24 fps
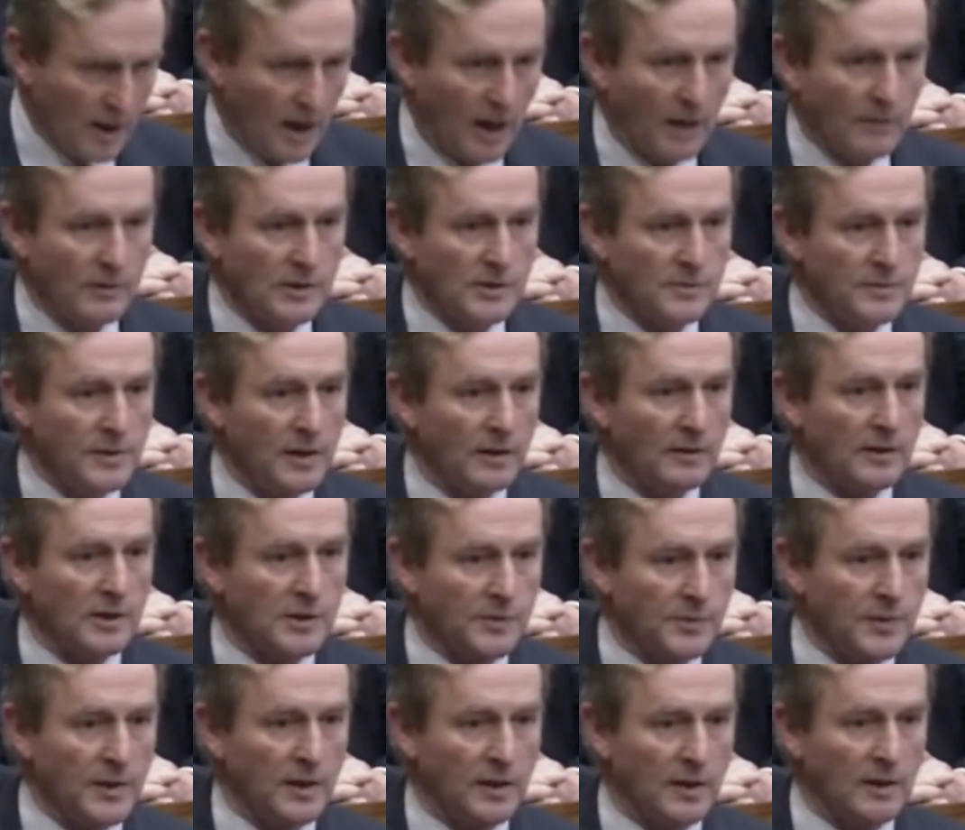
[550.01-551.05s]
I was merely
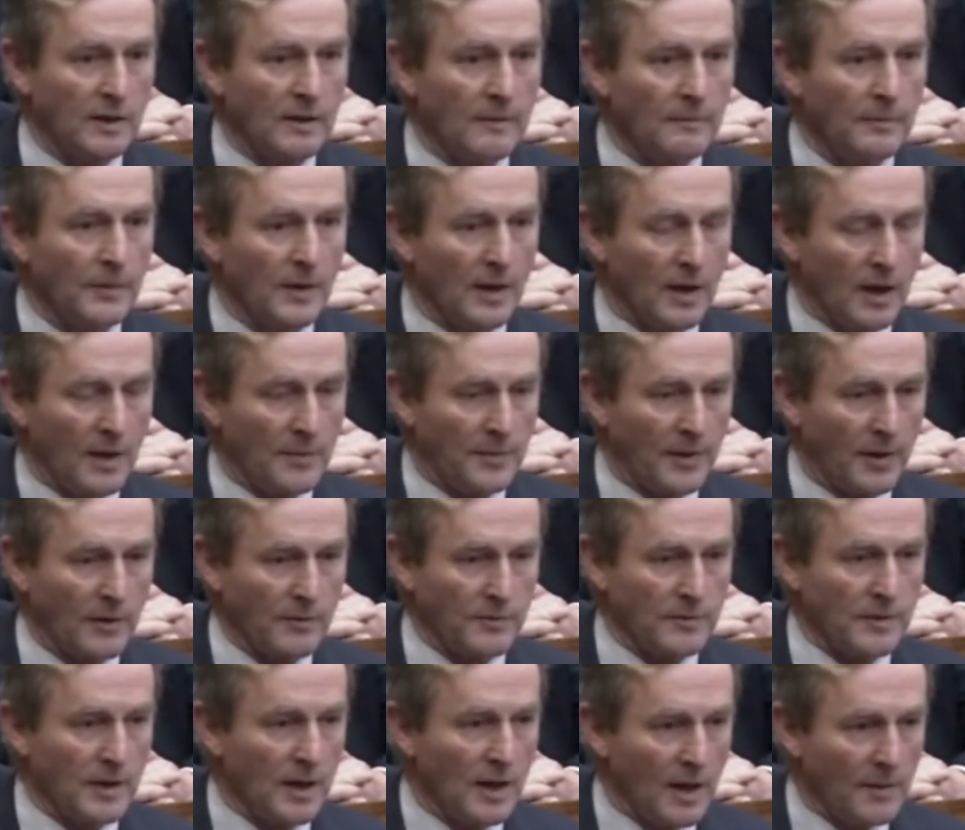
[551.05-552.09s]
speaking
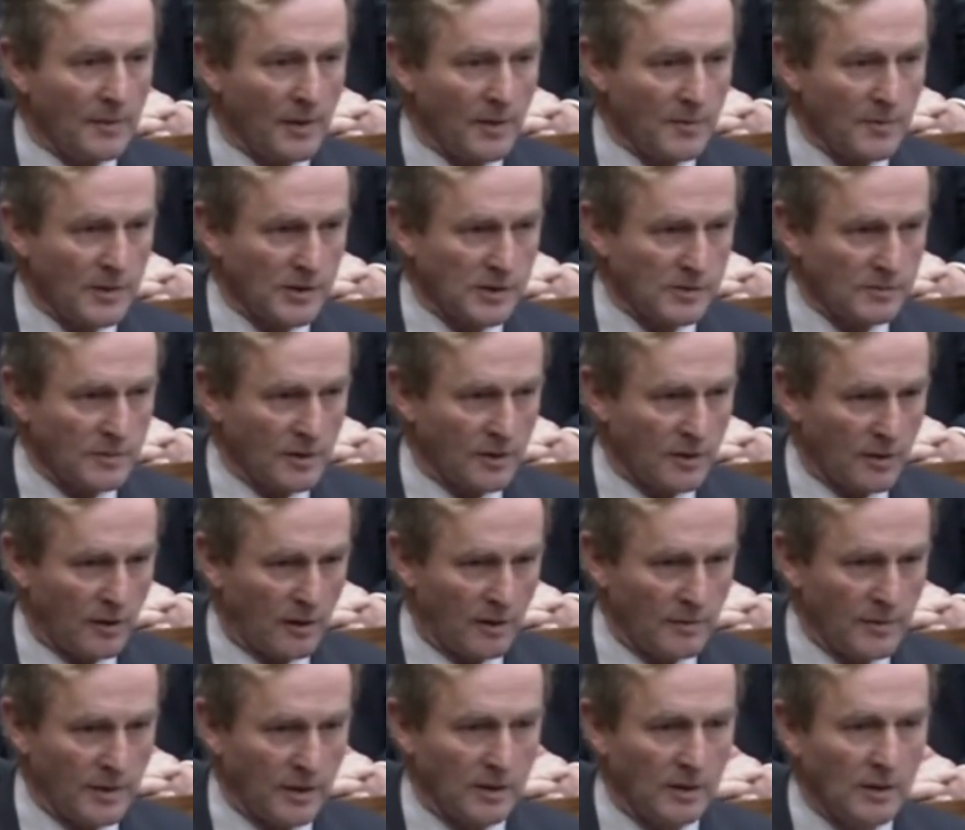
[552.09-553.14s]
about, about Mr.
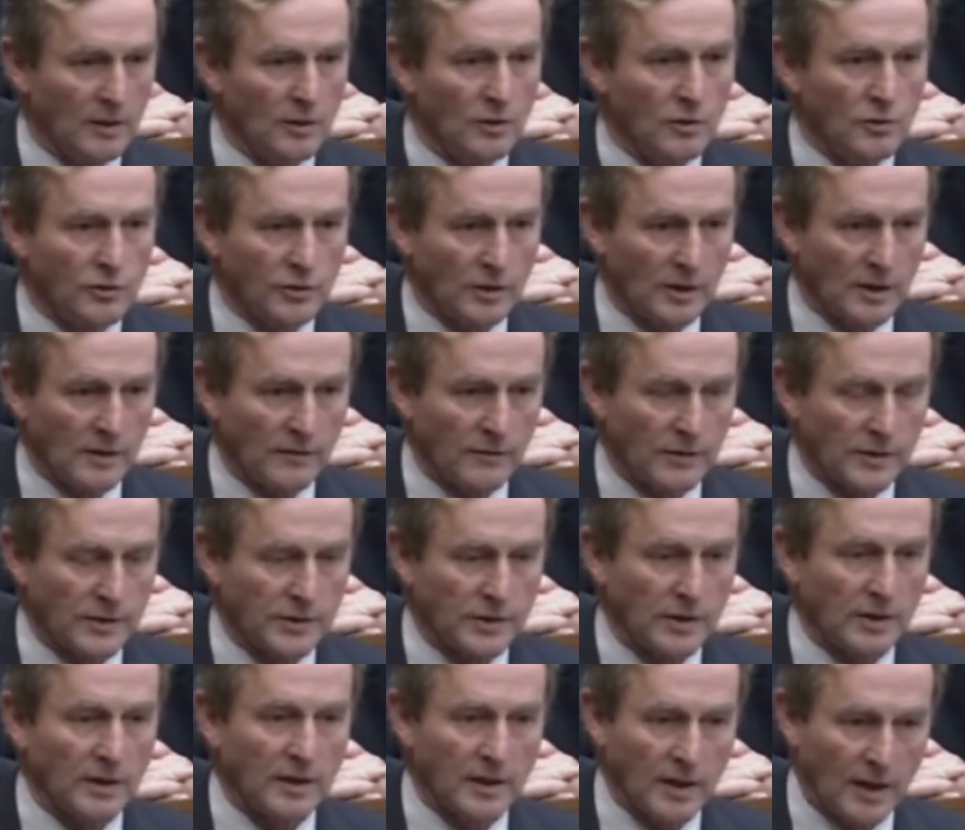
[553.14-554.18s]
McCormick, who
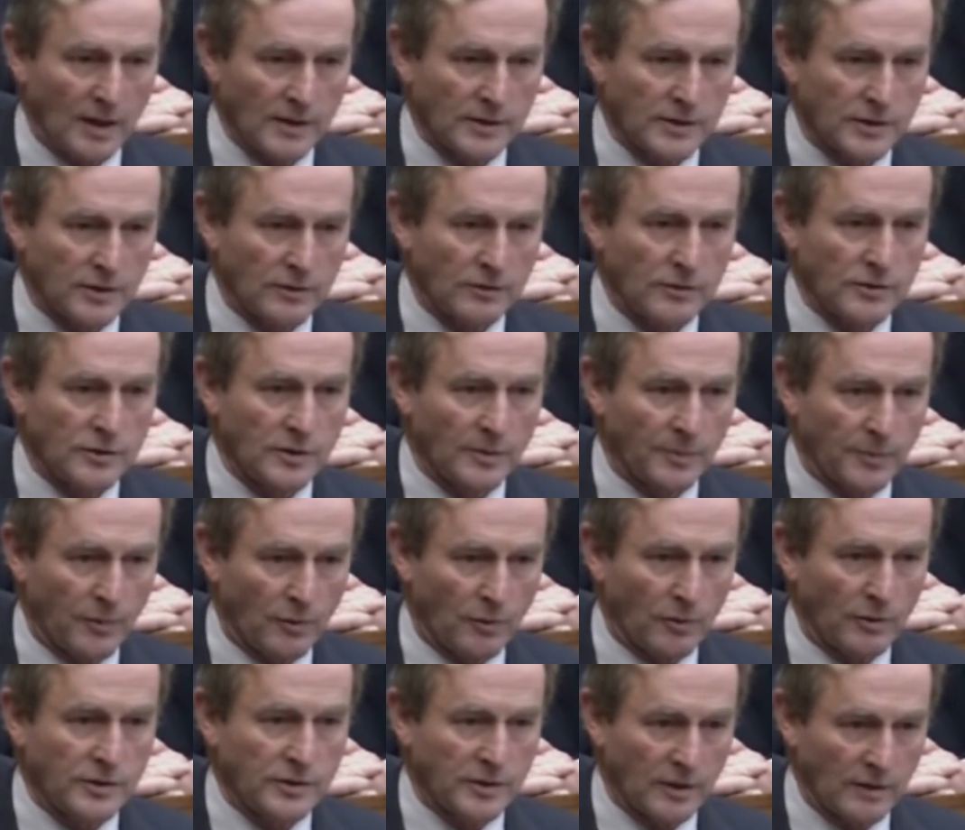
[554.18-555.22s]
delivers cancer
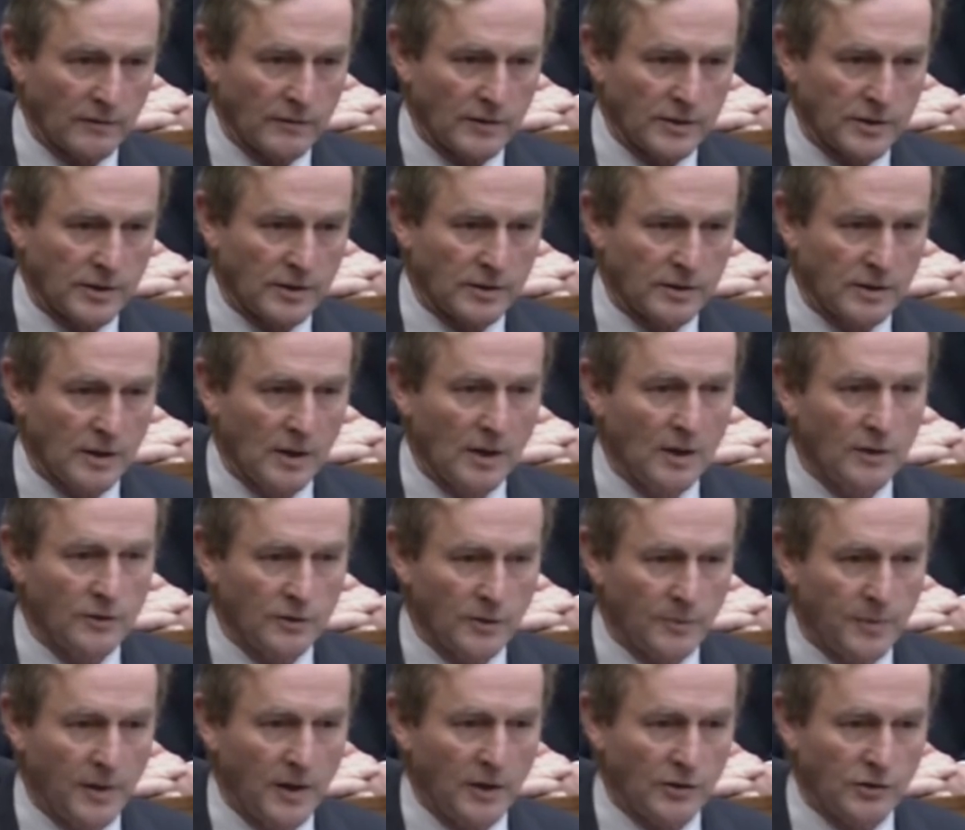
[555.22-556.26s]
support services
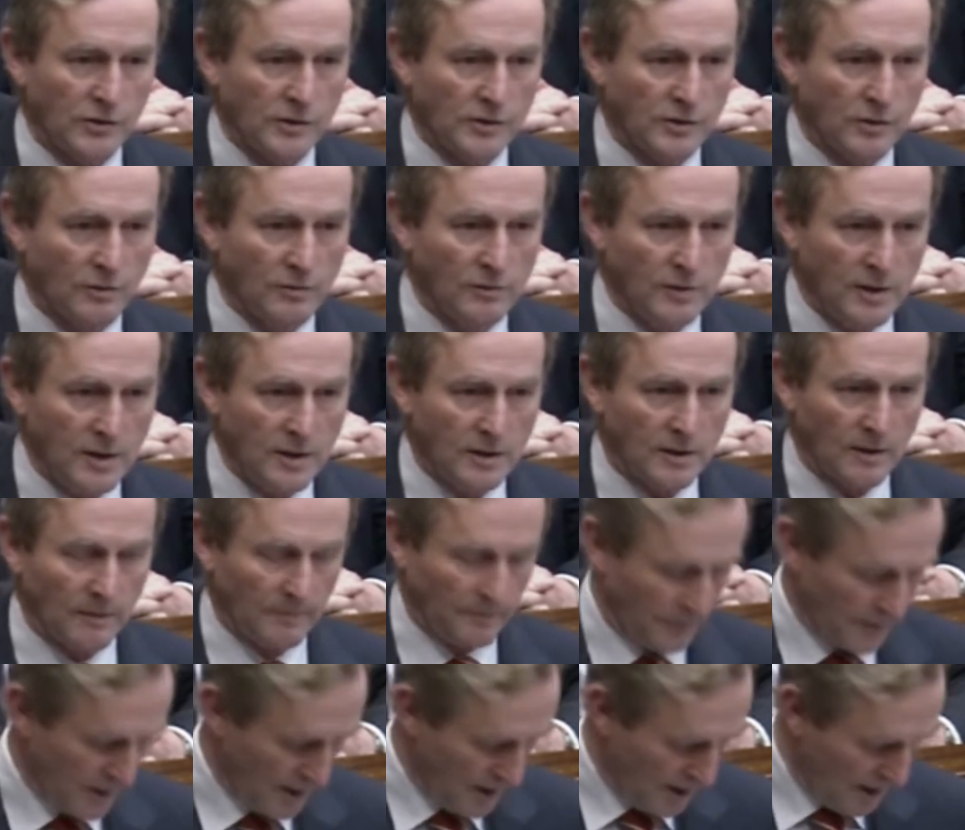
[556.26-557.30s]
to patients who need them.
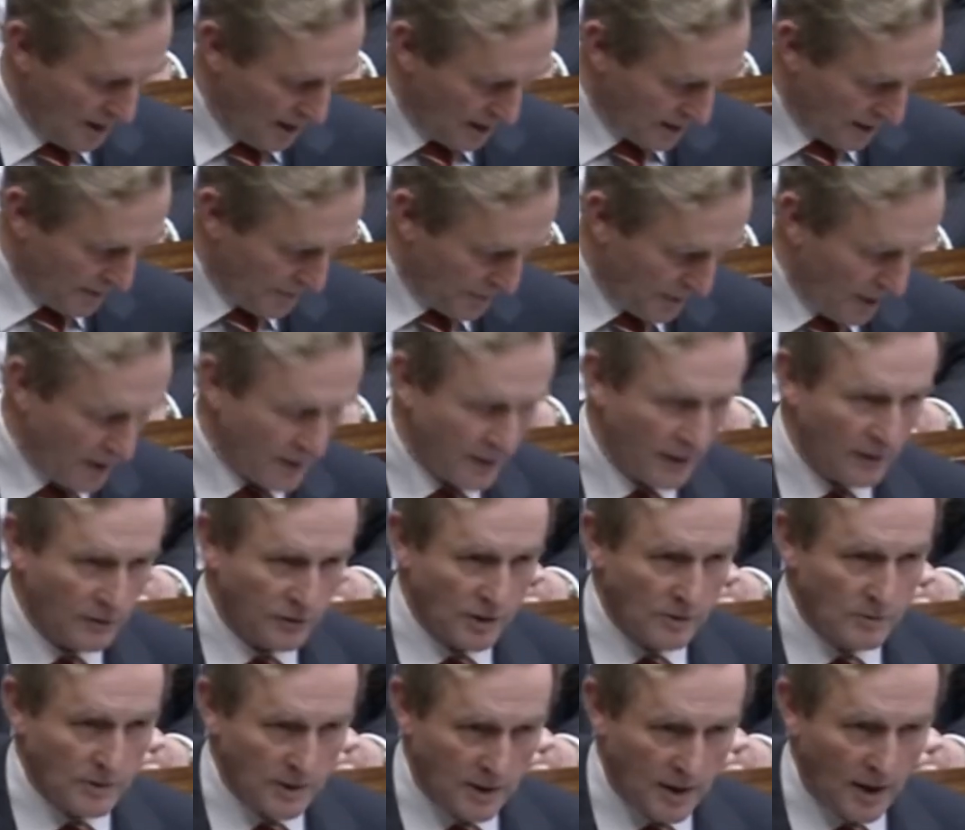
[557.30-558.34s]
Thank you. And I point out
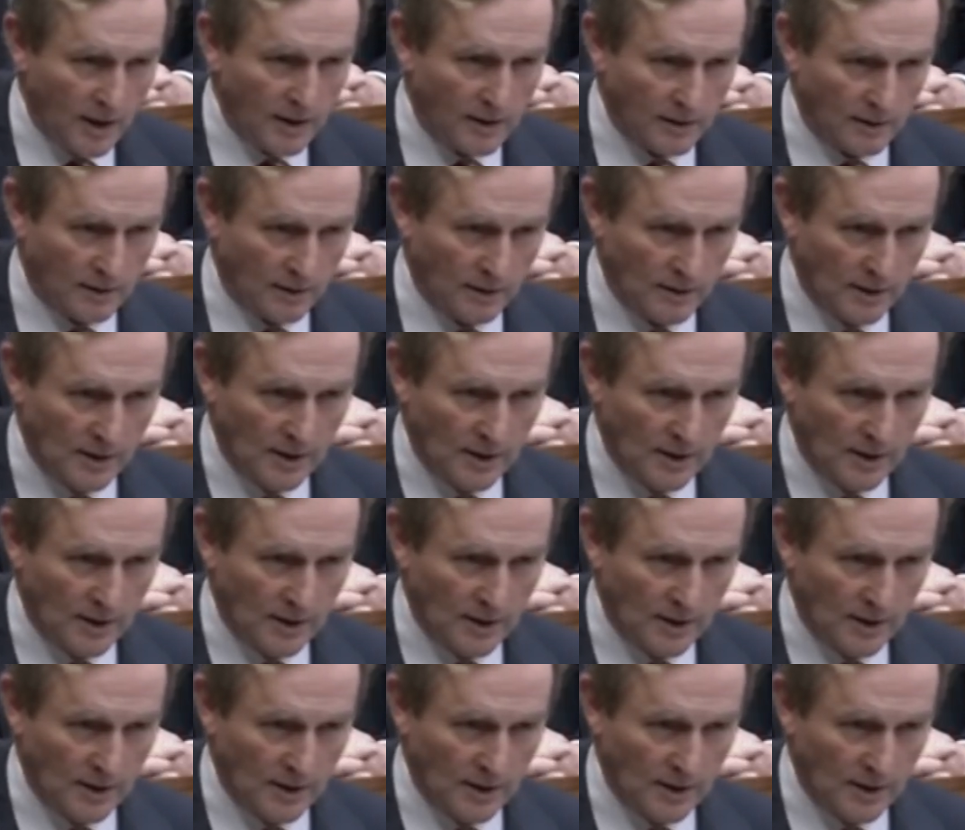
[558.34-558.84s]
to you again